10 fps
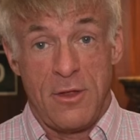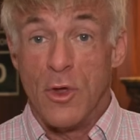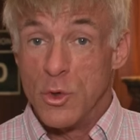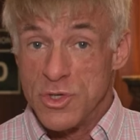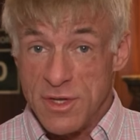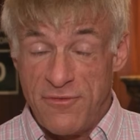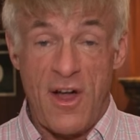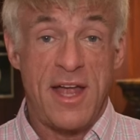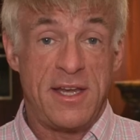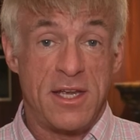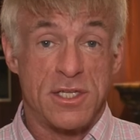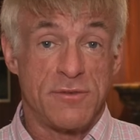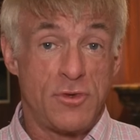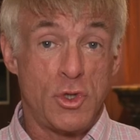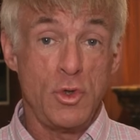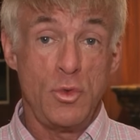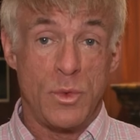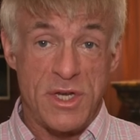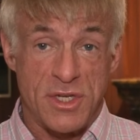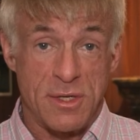Those are the findings of two
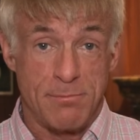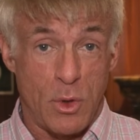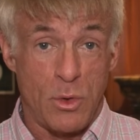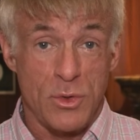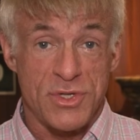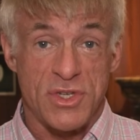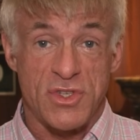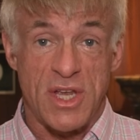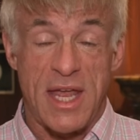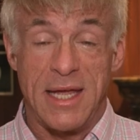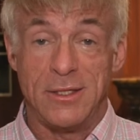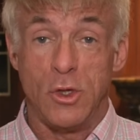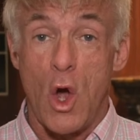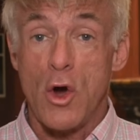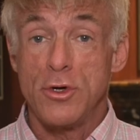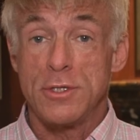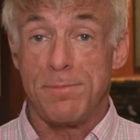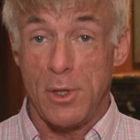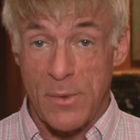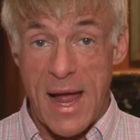recent polls that say a
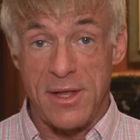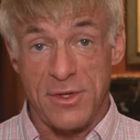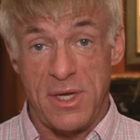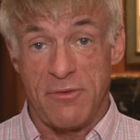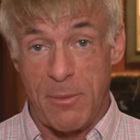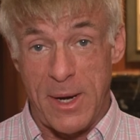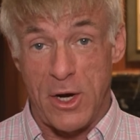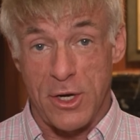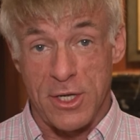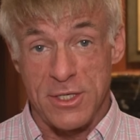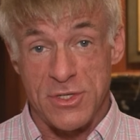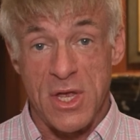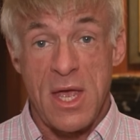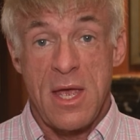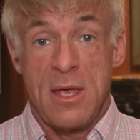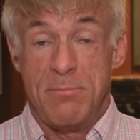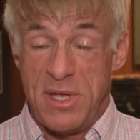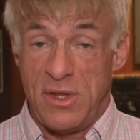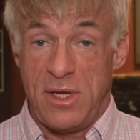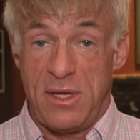large plurality of Americans
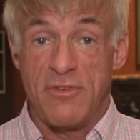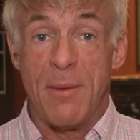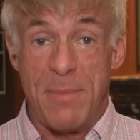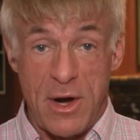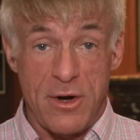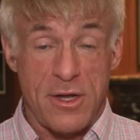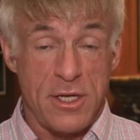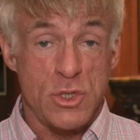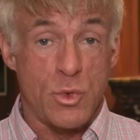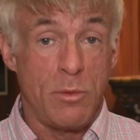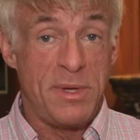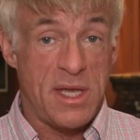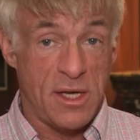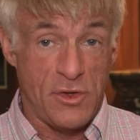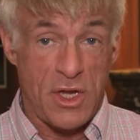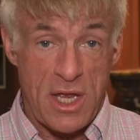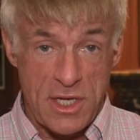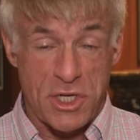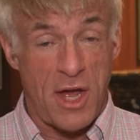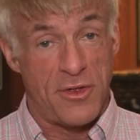believe Americans will be killing
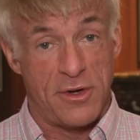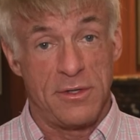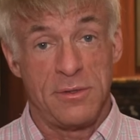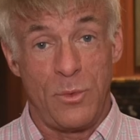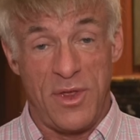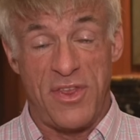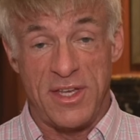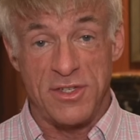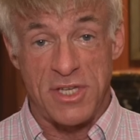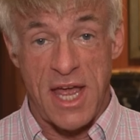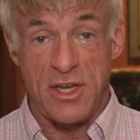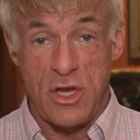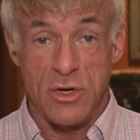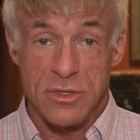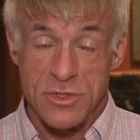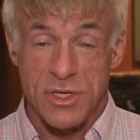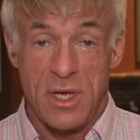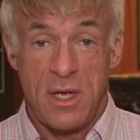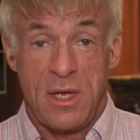each other within 10 years.